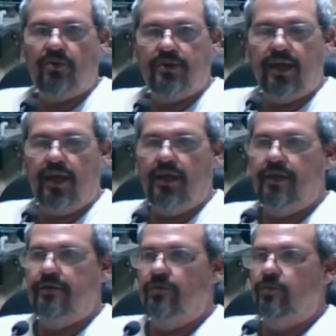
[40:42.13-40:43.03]

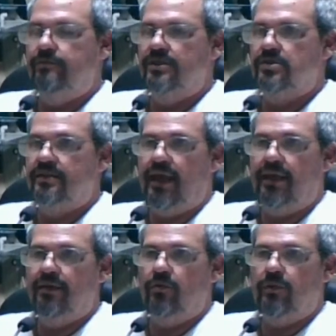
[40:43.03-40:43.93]
day. It's a day
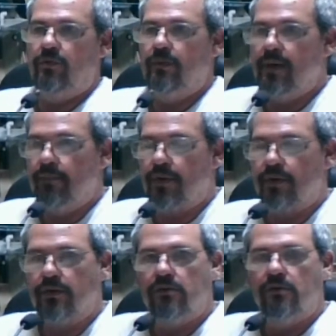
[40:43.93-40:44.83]
that we remember.